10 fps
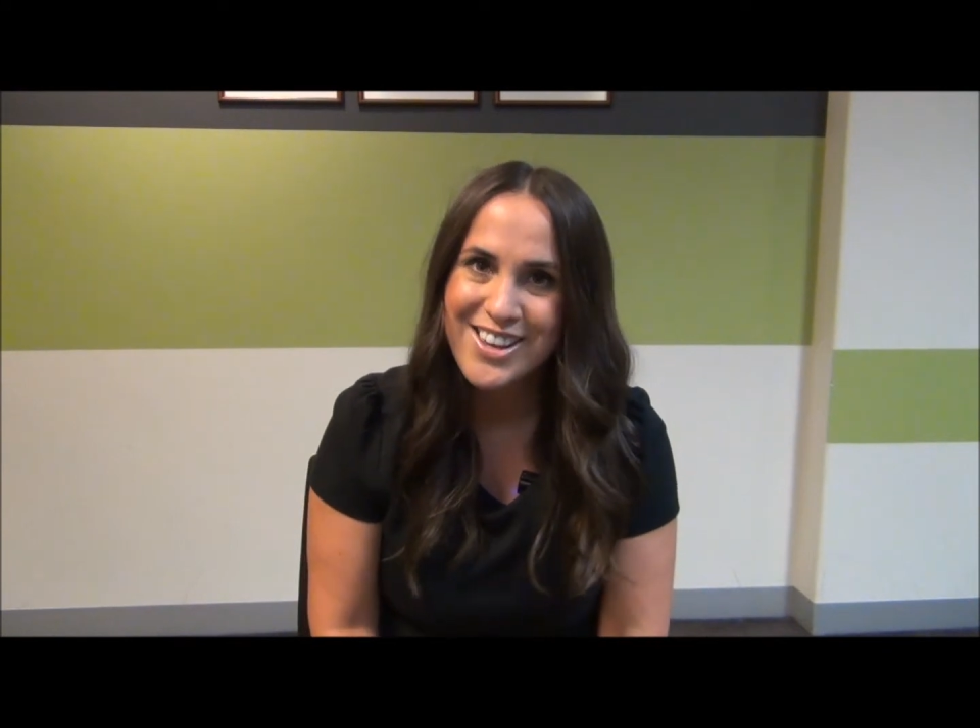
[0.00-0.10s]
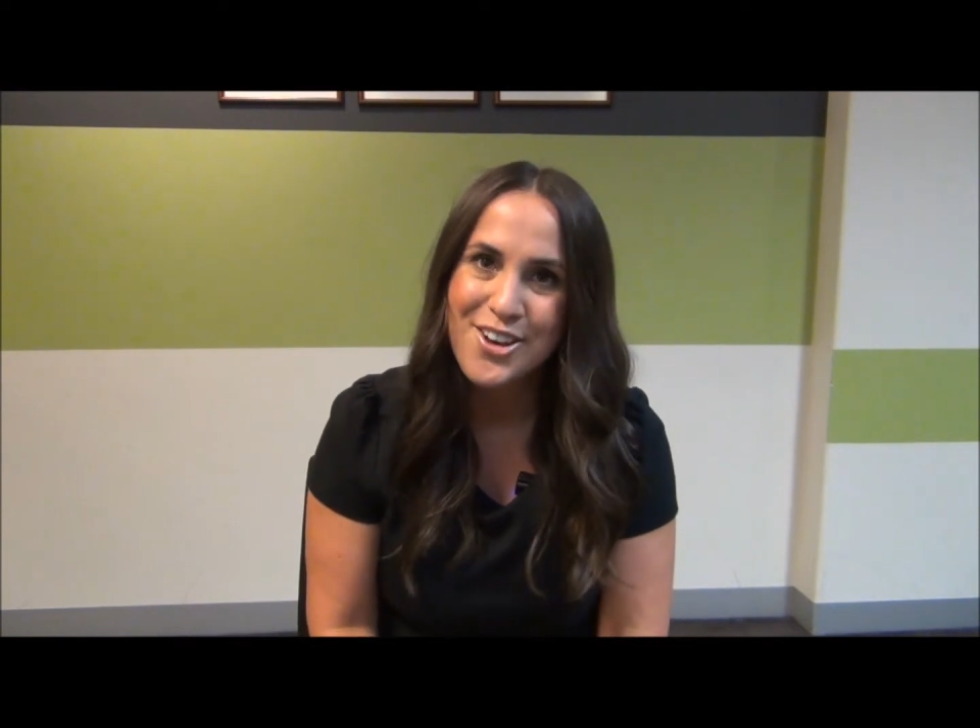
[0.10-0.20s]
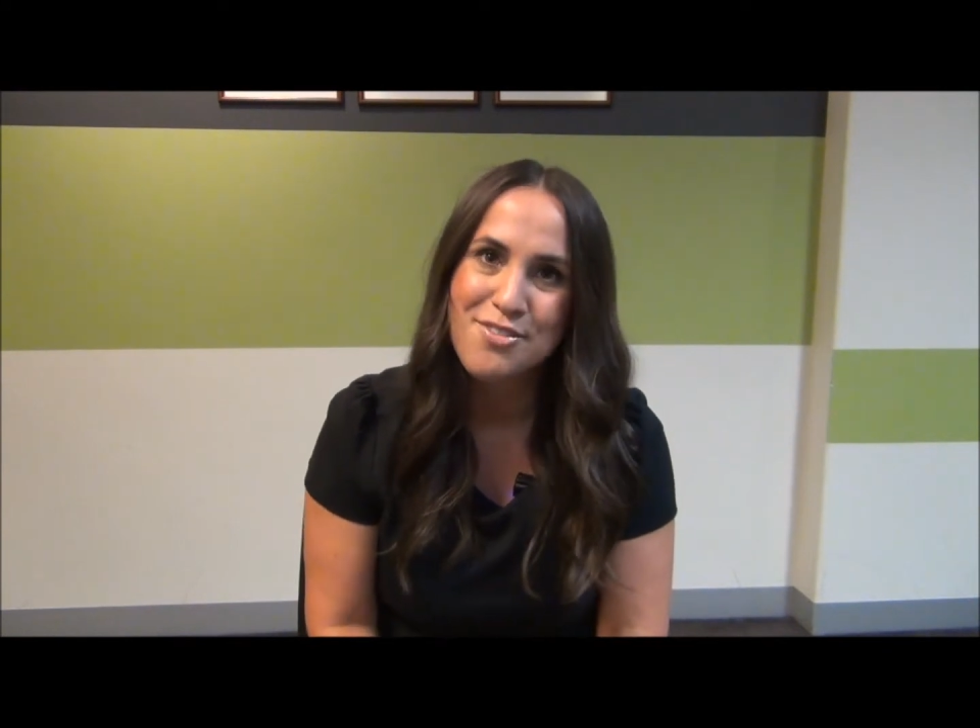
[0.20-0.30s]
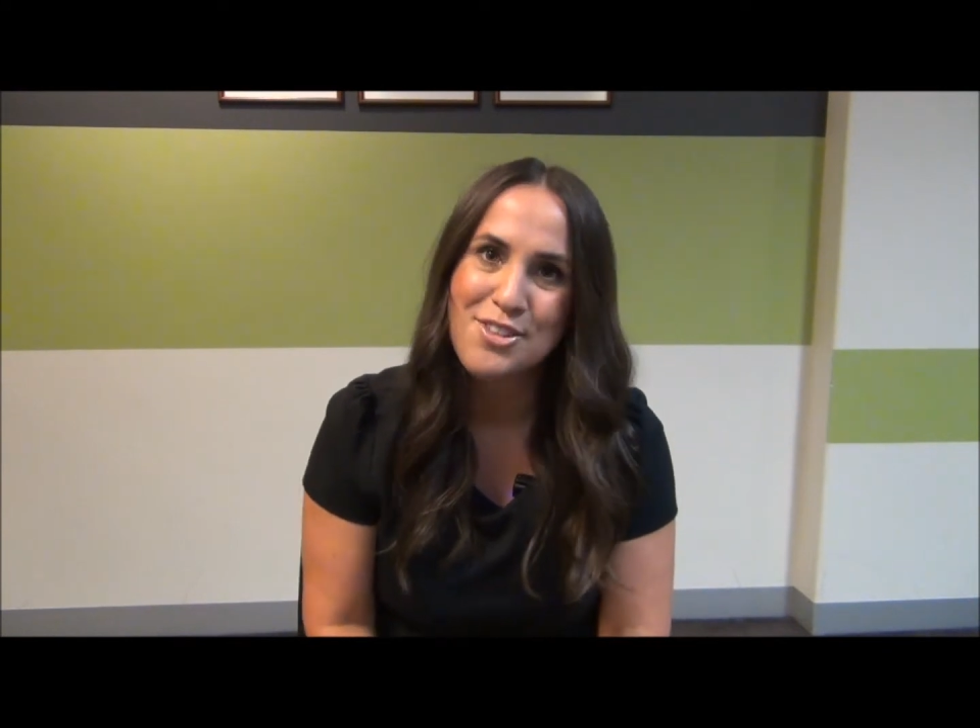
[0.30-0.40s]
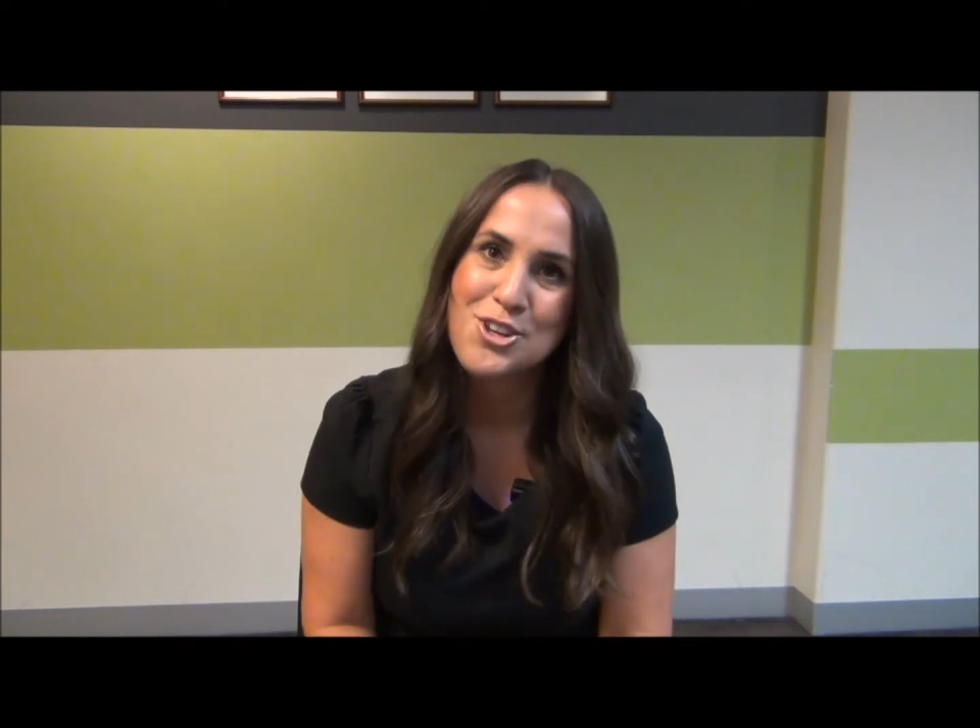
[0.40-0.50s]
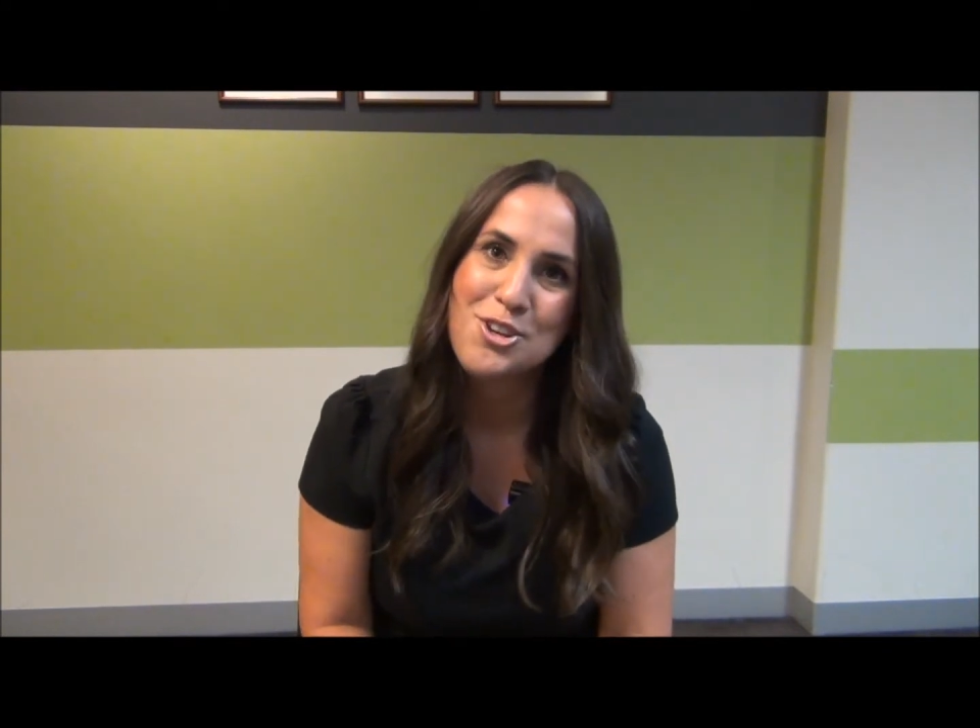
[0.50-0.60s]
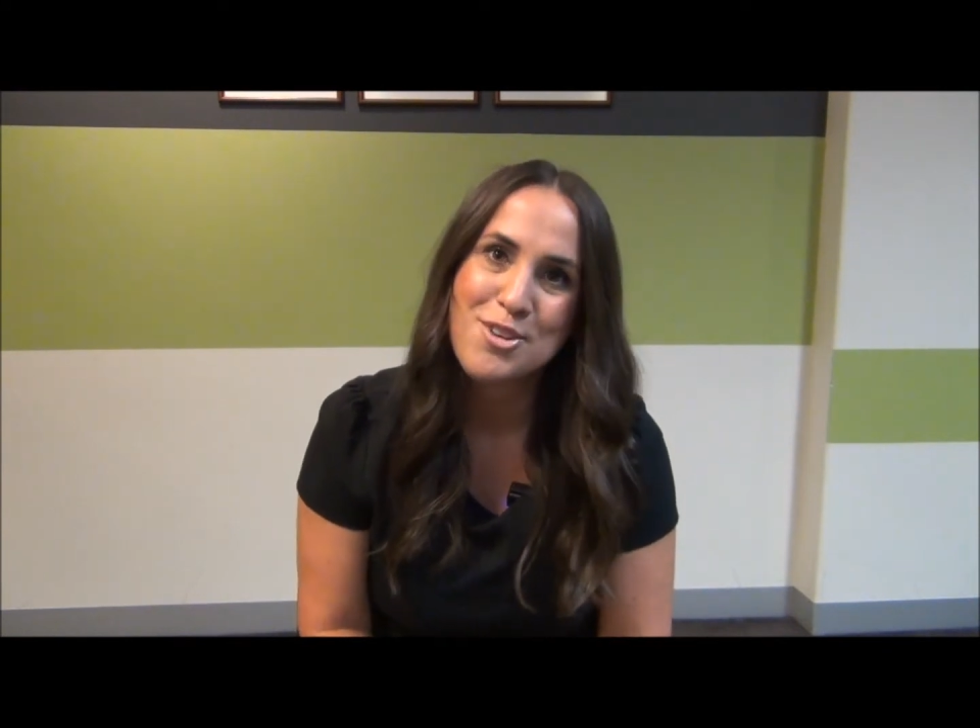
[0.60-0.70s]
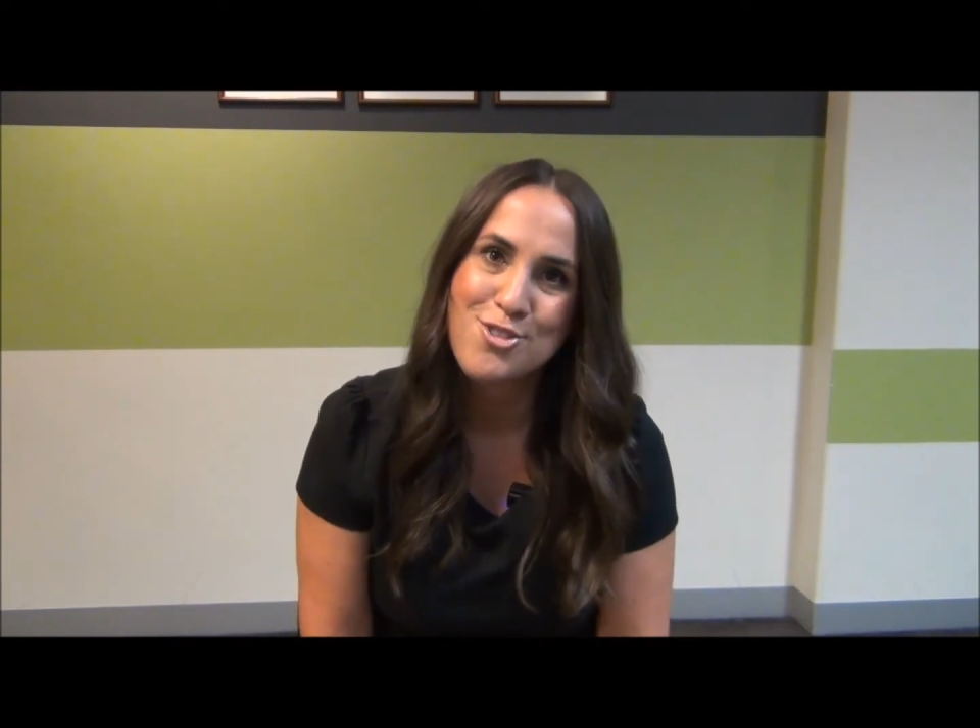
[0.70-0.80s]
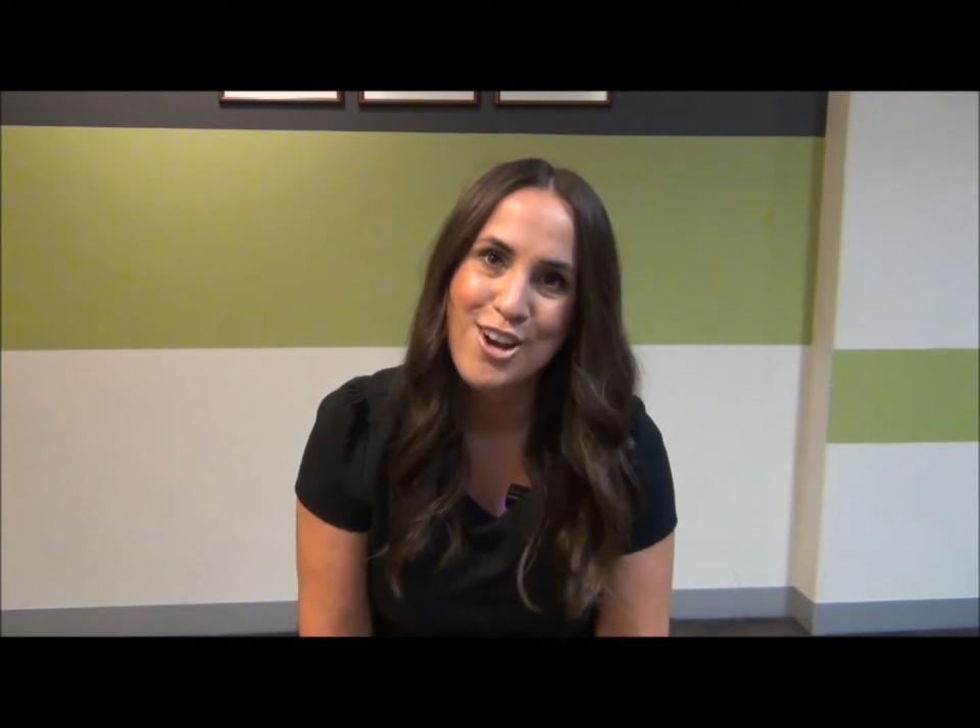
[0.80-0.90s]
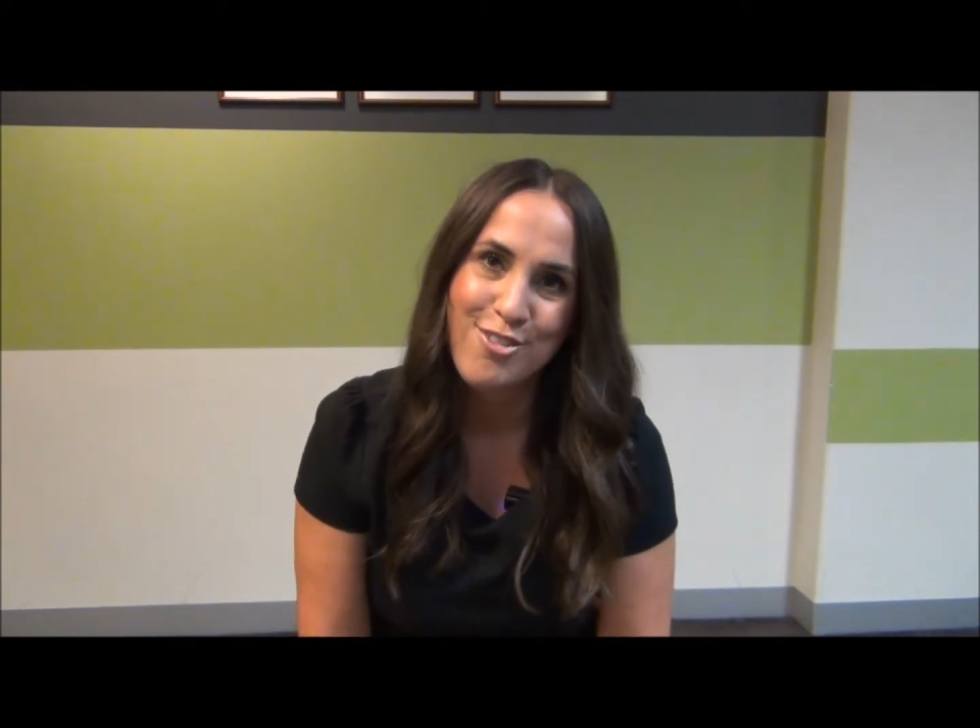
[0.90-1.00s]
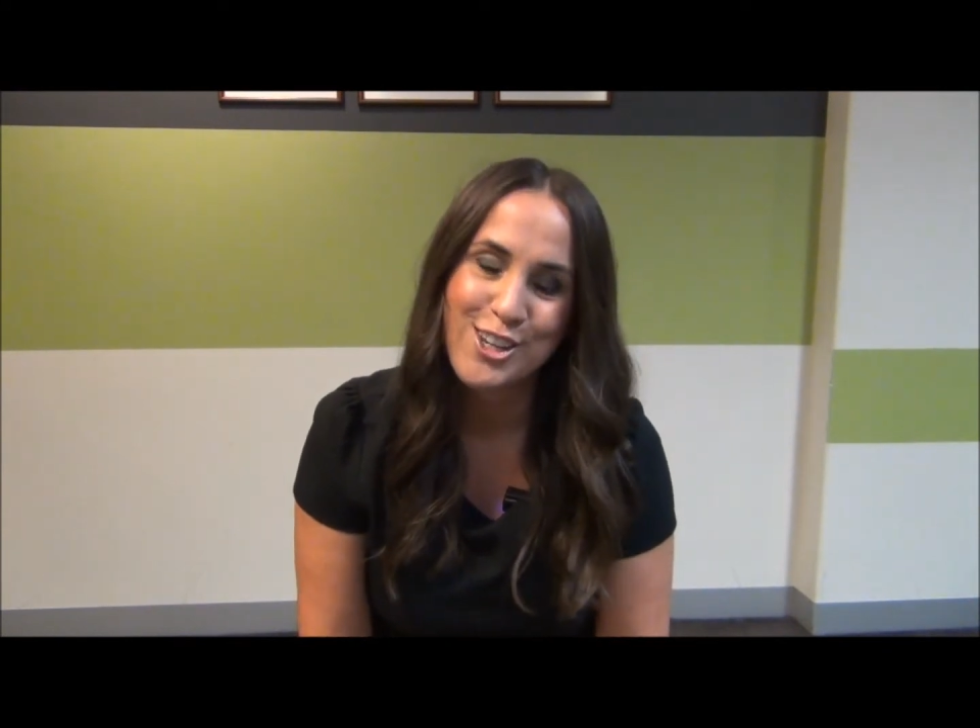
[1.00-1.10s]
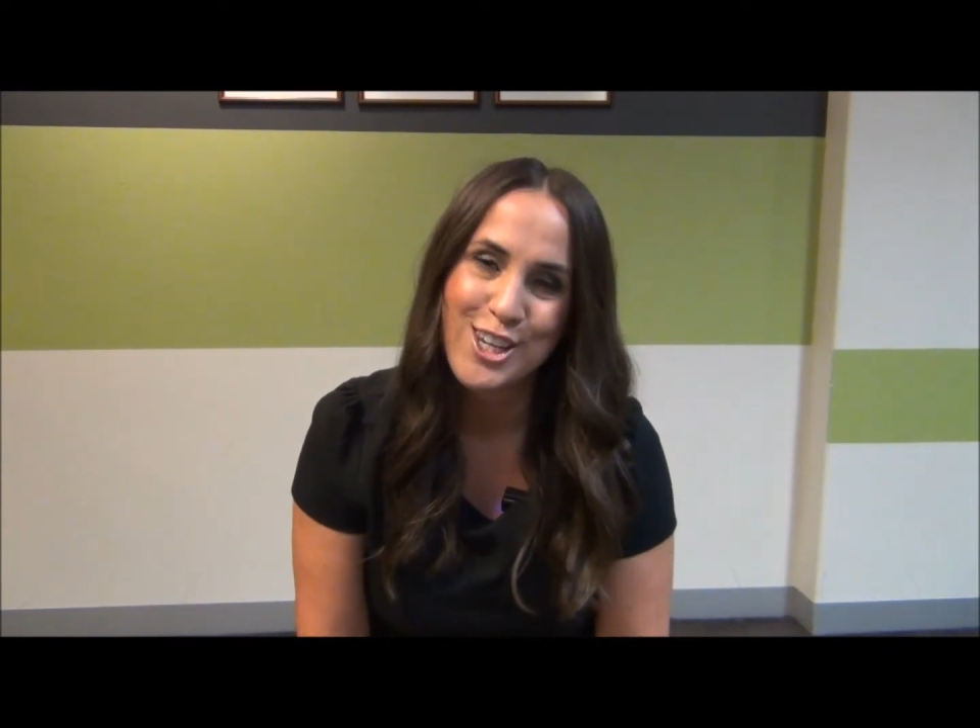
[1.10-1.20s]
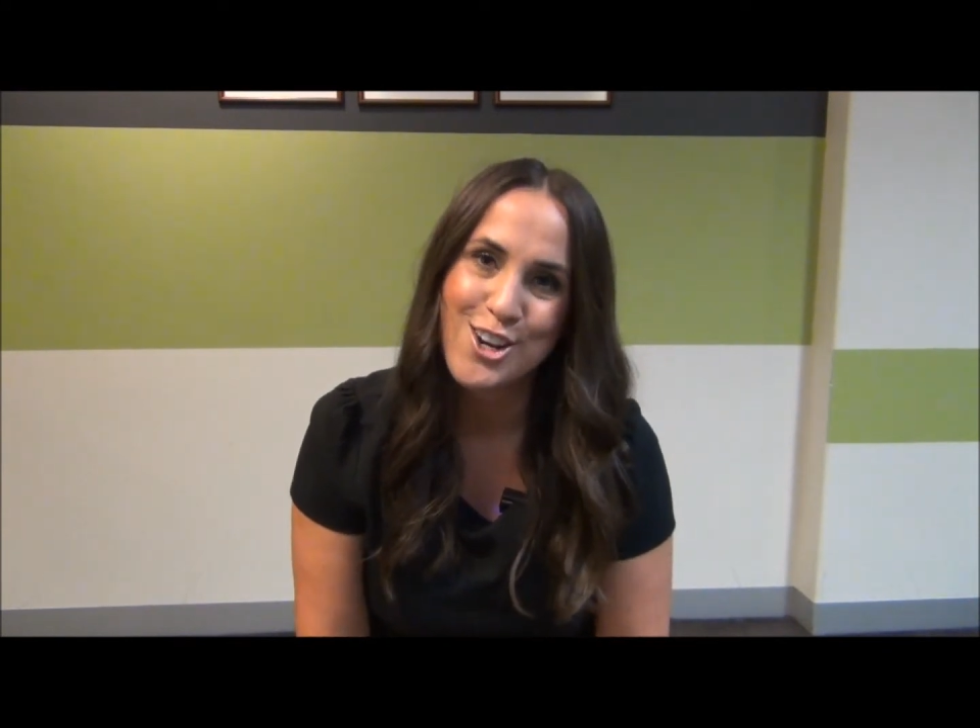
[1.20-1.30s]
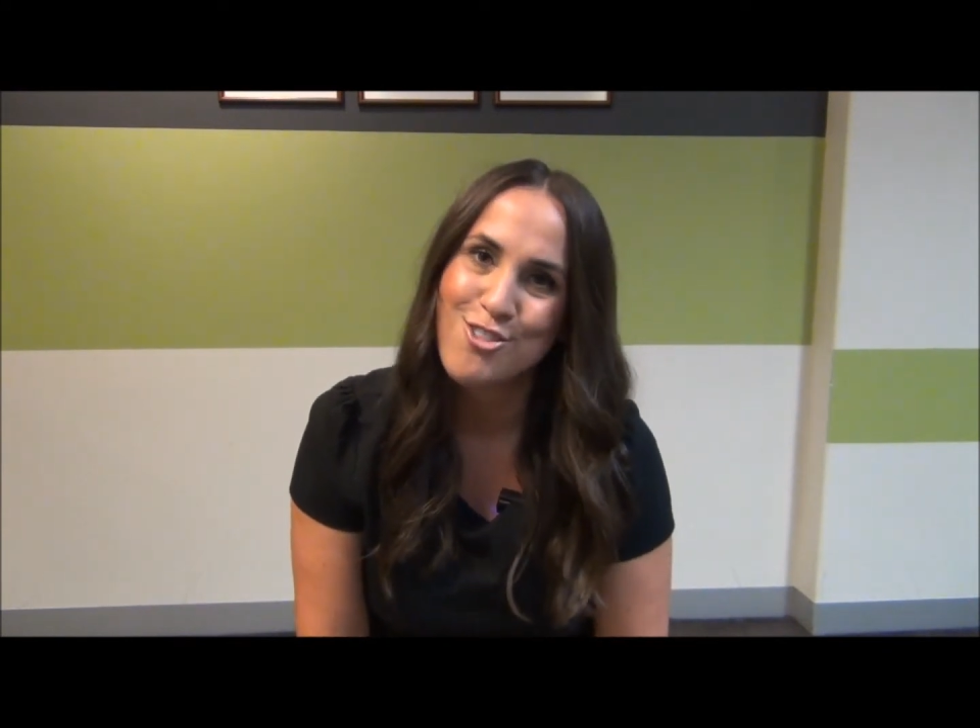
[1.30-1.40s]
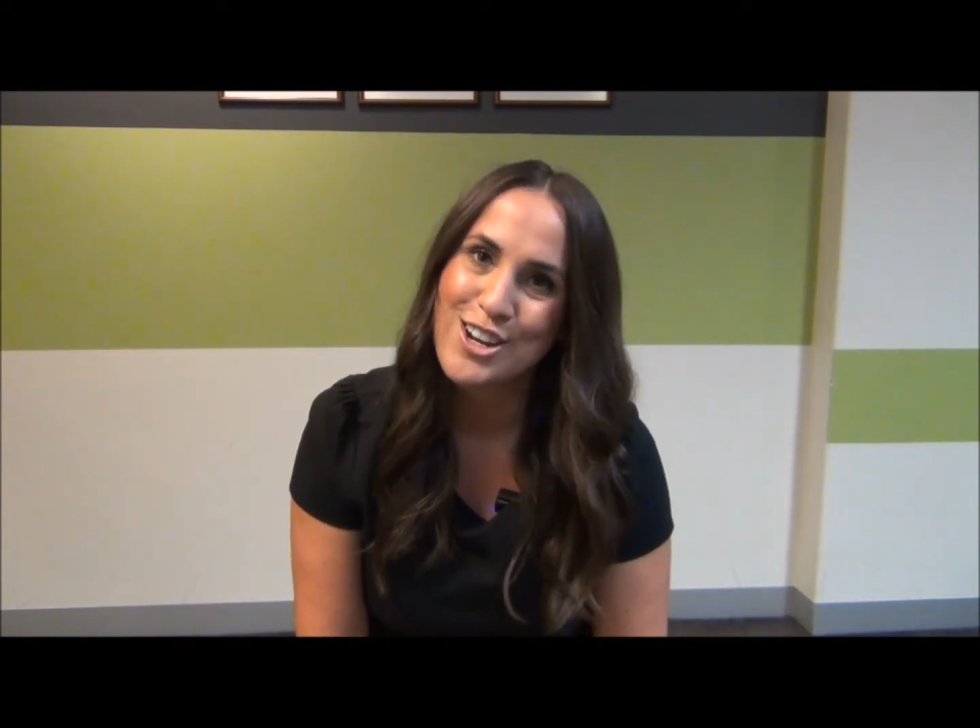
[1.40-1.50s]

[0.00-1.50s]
of the Human Trafficking